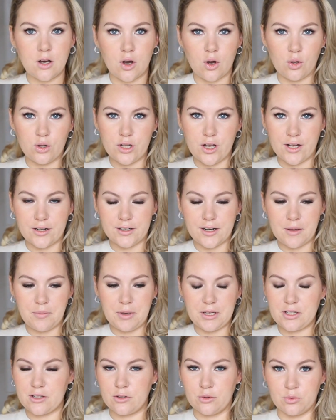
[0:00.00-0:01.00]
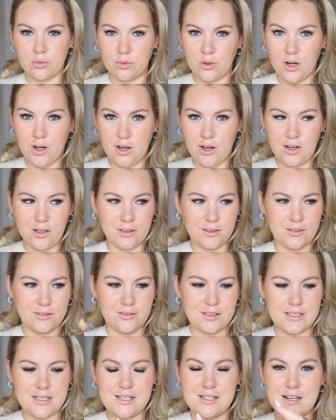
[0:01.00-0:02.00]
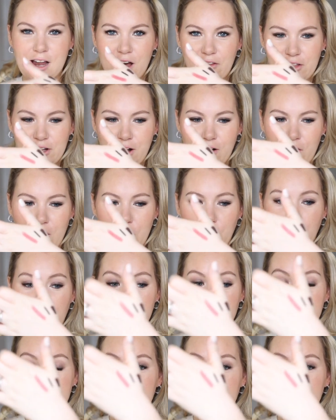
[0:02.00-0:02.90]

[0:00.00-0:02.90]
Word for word: Hold on, I picked the wrong, this is not the color I want.